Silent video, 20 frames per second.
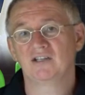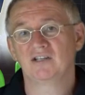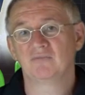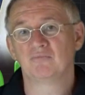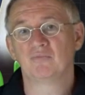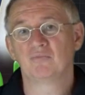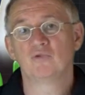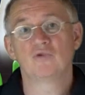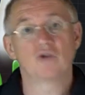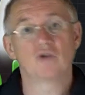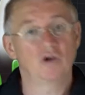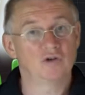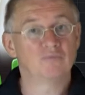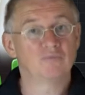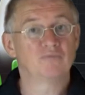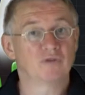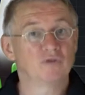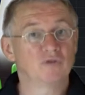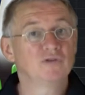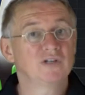the book Oil
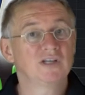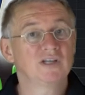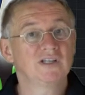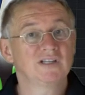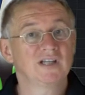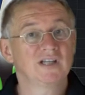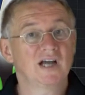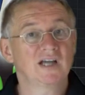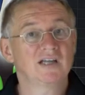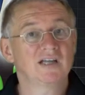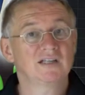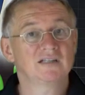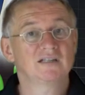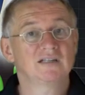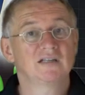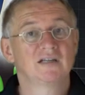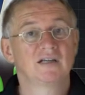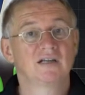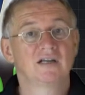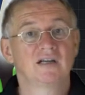Protein Diet,
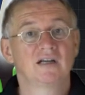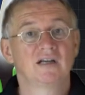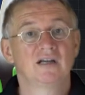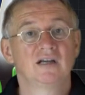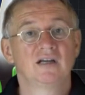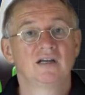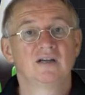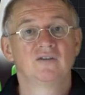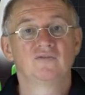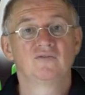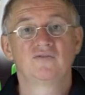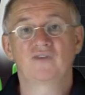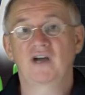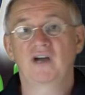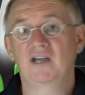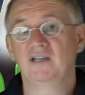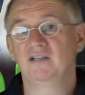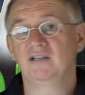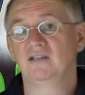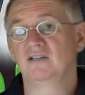
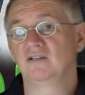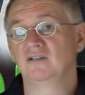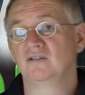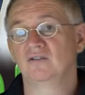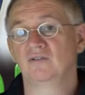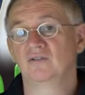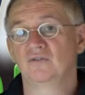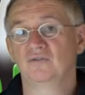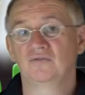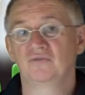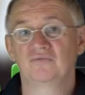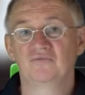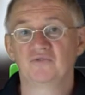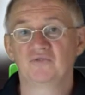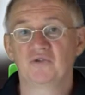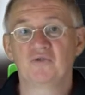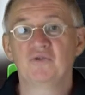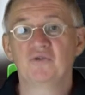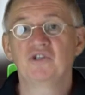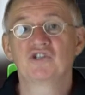find an
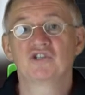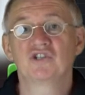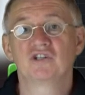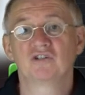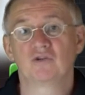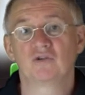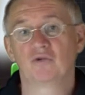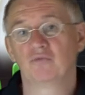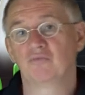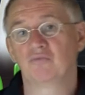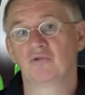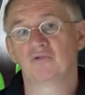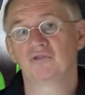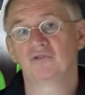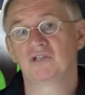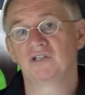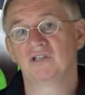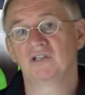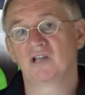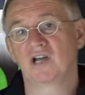original oil
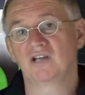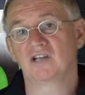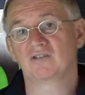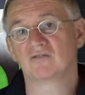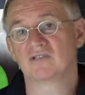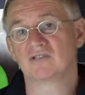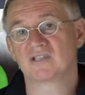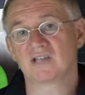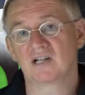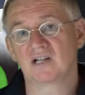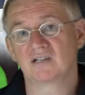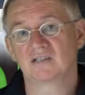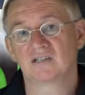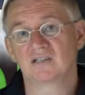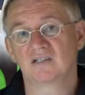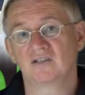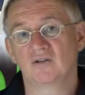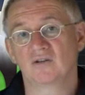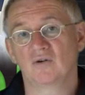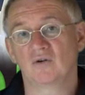protein diet
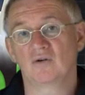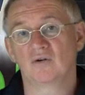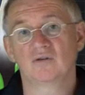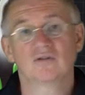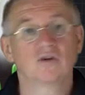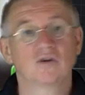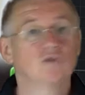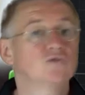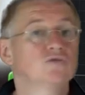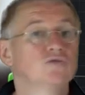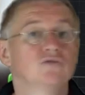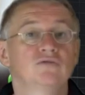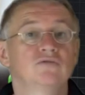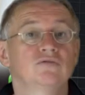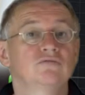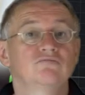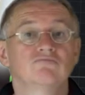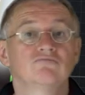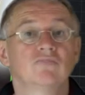consultant, or go to